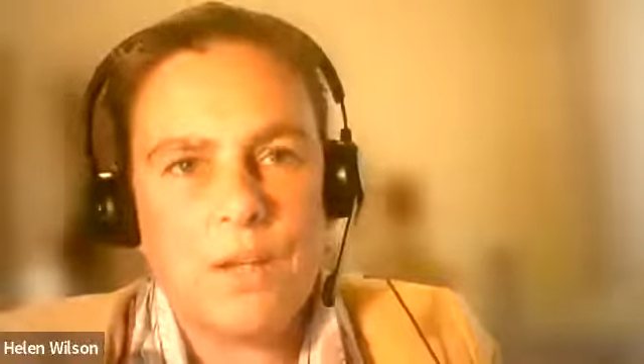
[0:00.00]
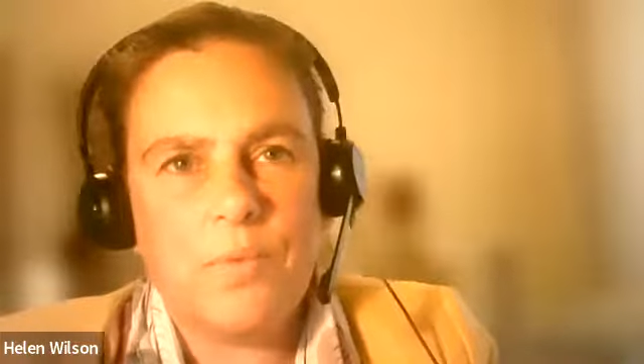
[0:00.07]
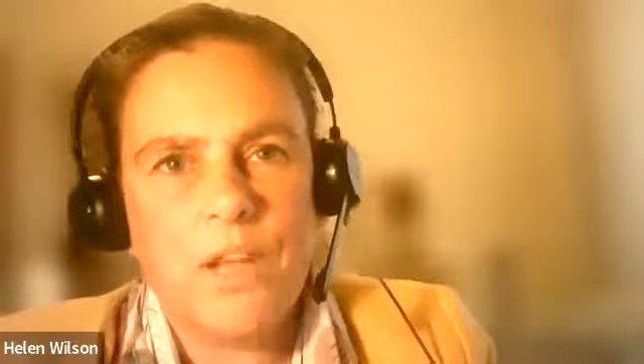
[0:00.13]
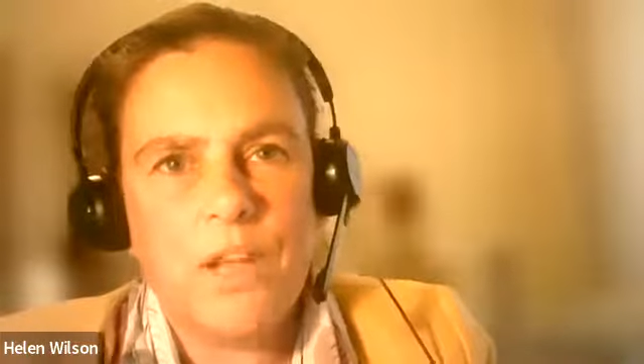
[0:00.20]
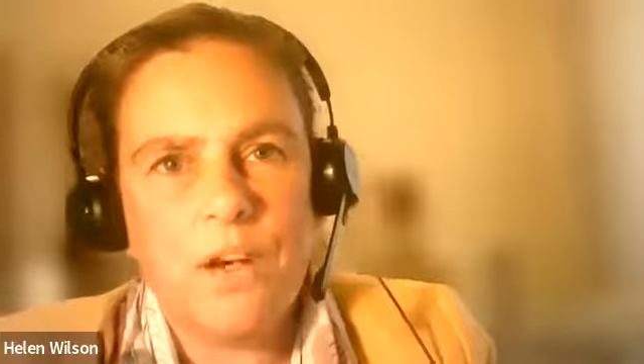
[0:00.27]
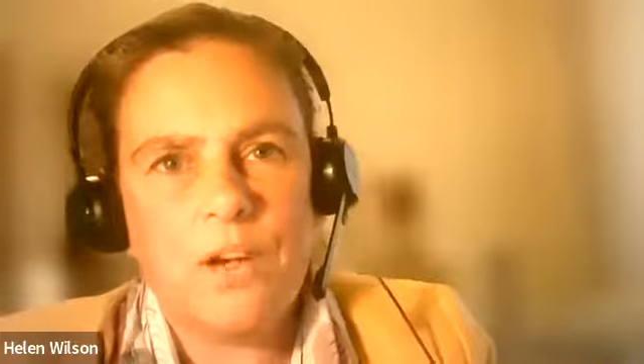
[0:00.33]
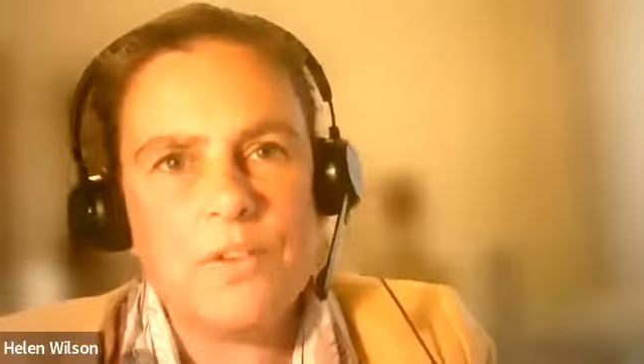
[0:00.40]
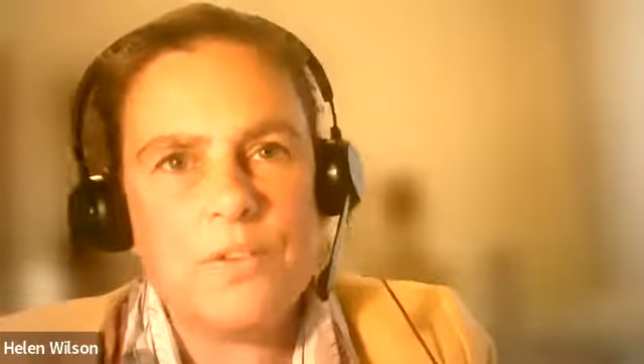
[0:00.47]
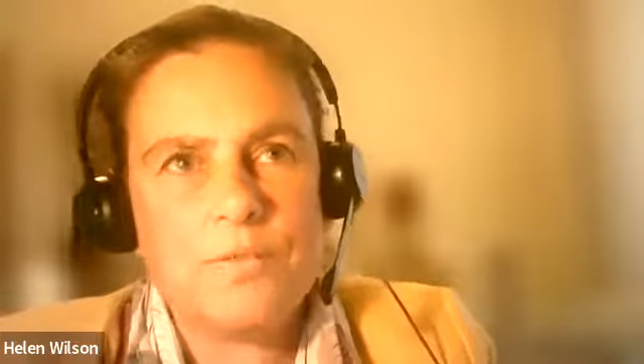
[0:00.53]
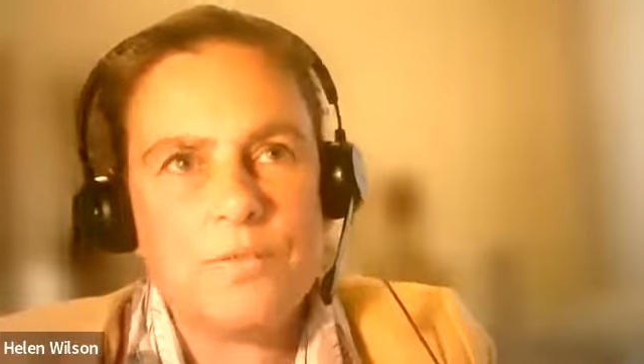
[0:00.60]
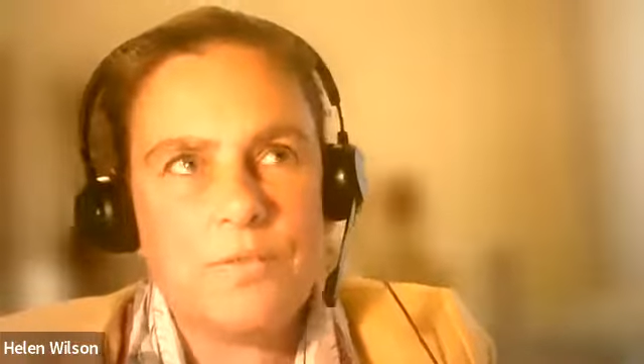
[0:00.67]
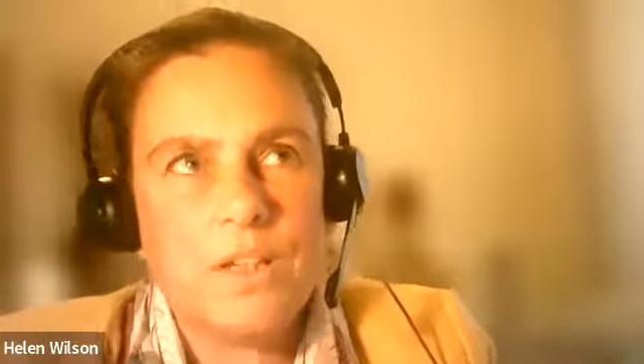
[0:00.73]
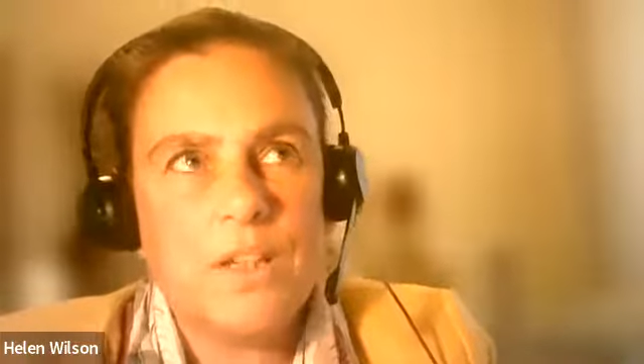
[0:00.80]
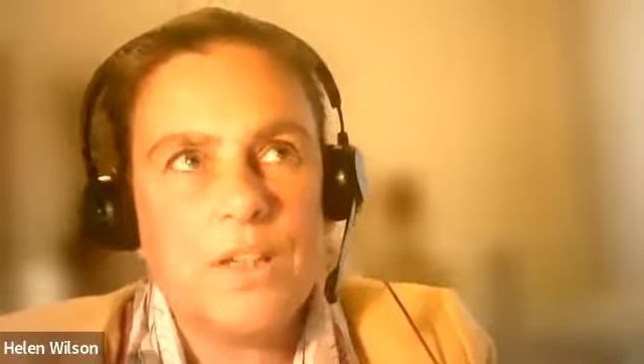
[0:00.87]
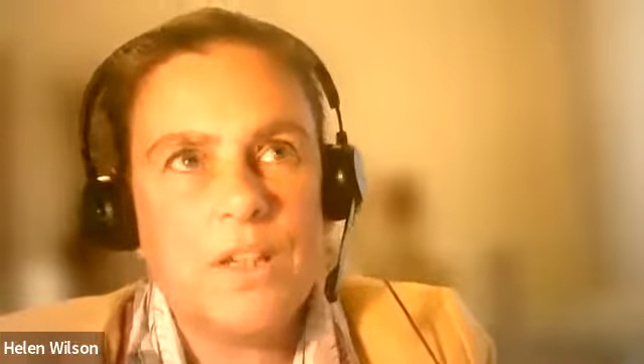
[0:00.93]
kind
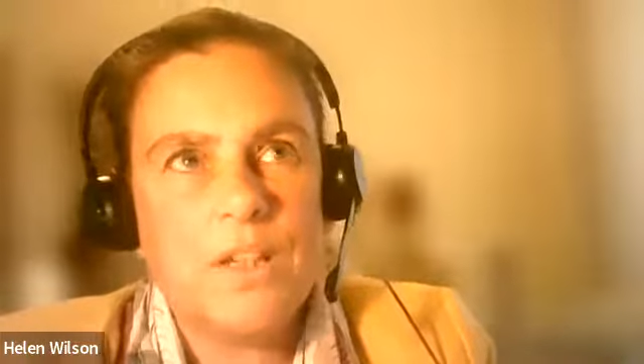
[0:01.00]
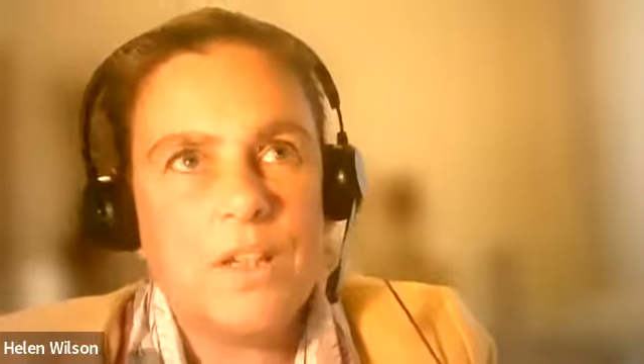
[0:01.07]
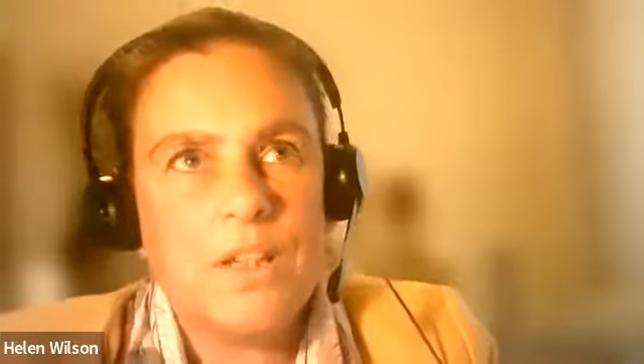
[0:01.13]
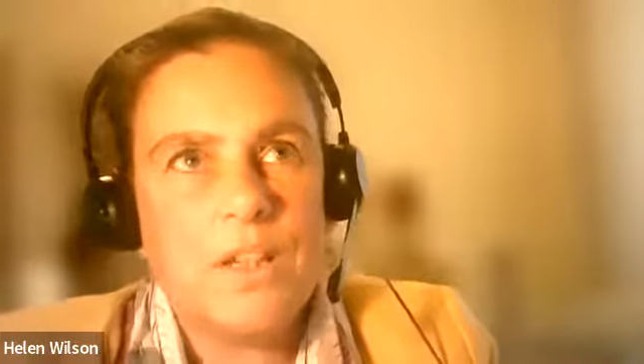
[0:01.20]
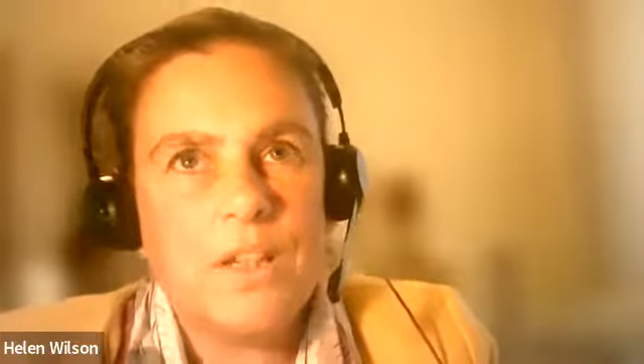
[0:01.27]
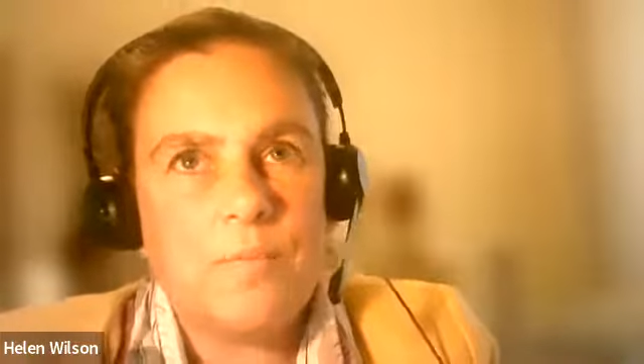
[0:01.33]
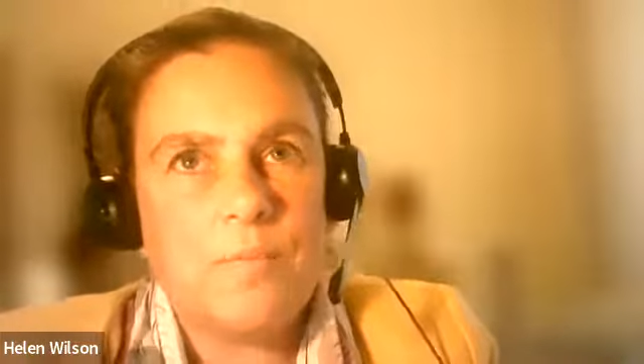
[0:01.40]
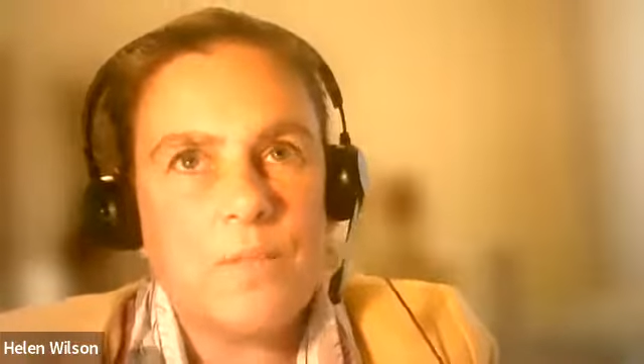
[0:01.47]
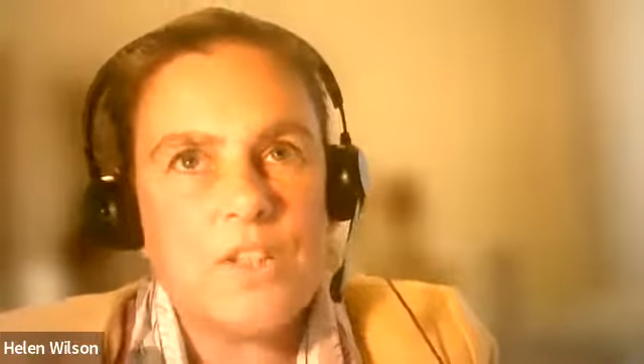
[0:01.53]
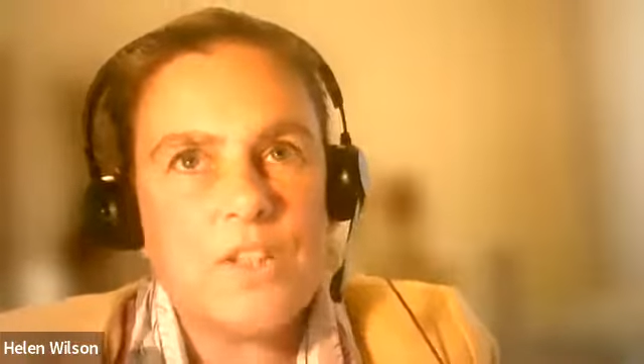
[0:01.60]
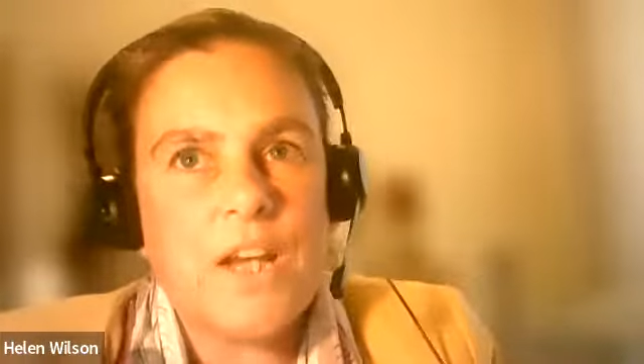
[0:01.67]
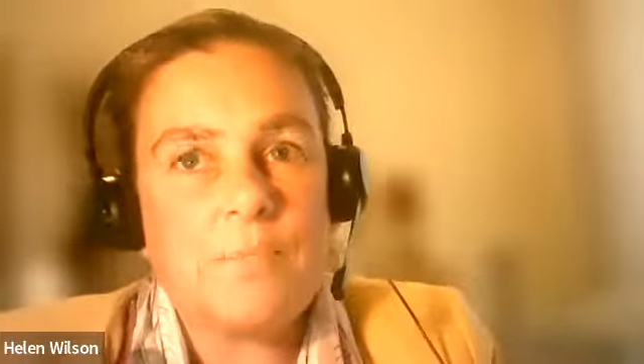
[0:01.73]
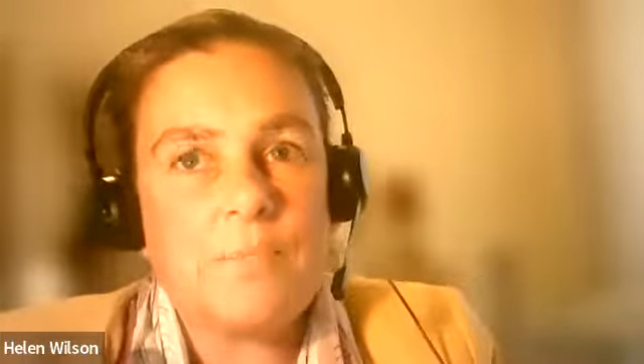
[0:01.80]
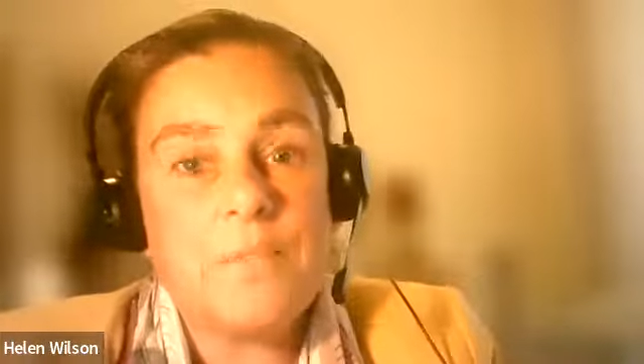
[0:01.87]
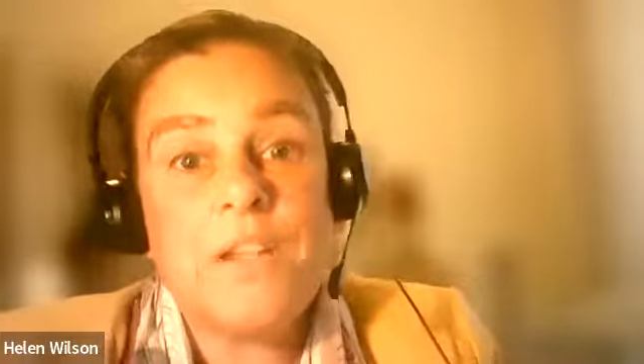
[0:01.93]
of
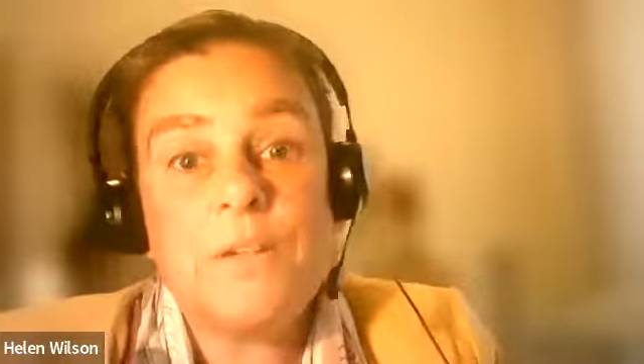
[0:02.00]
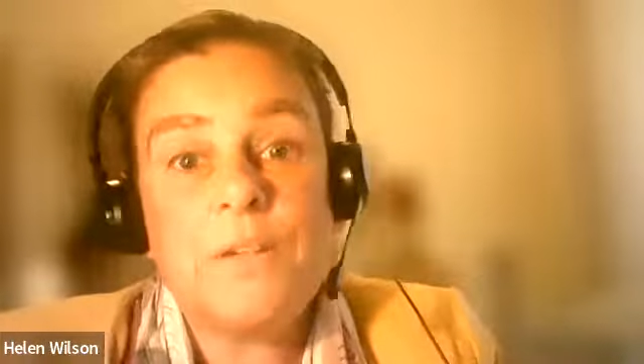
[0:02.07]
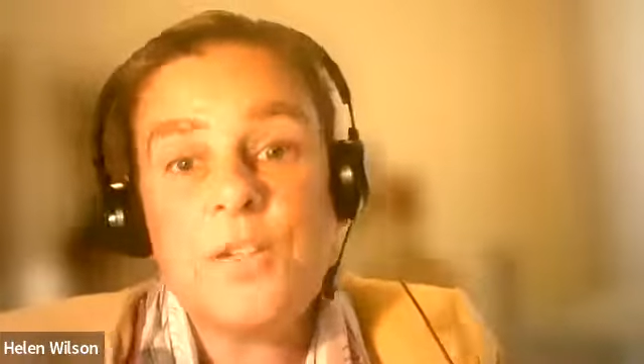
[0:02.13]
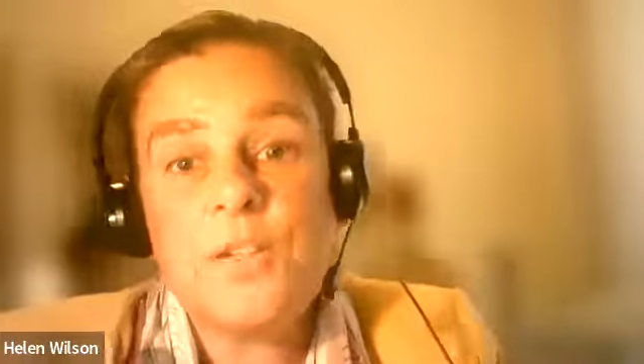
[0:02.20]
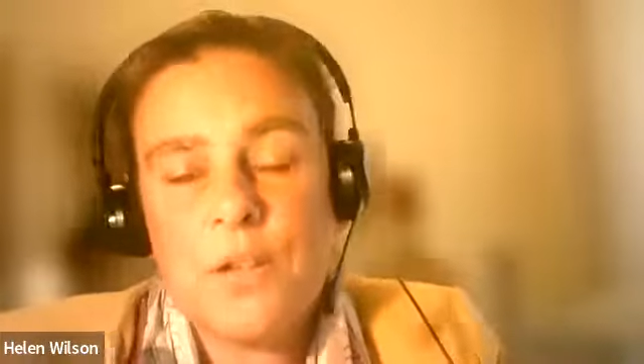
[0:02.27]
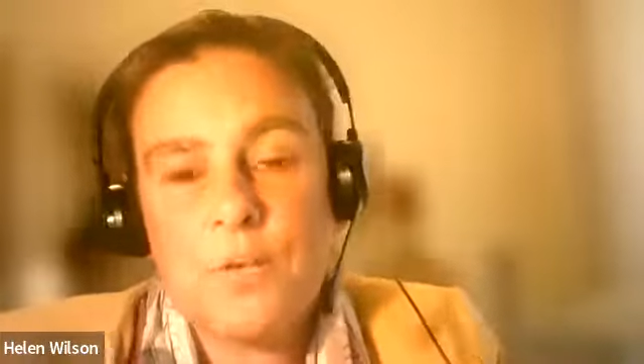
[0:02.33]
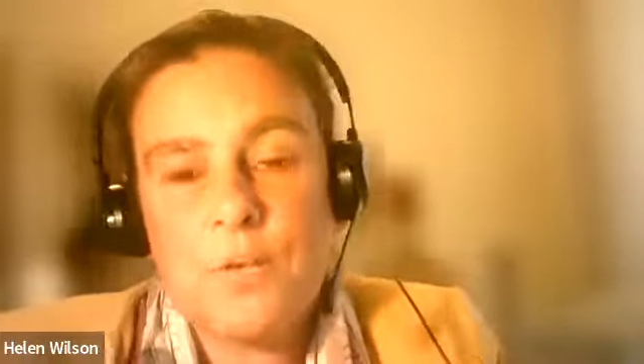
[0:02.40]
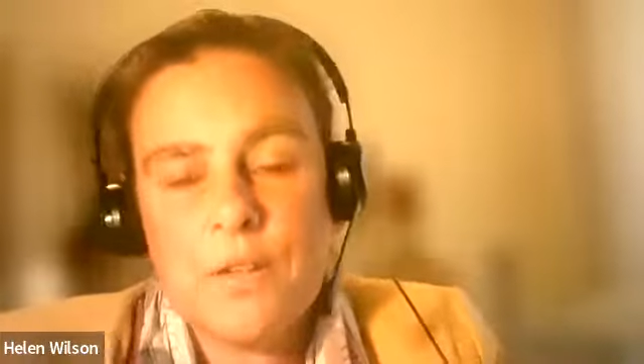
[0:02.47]
tapped into.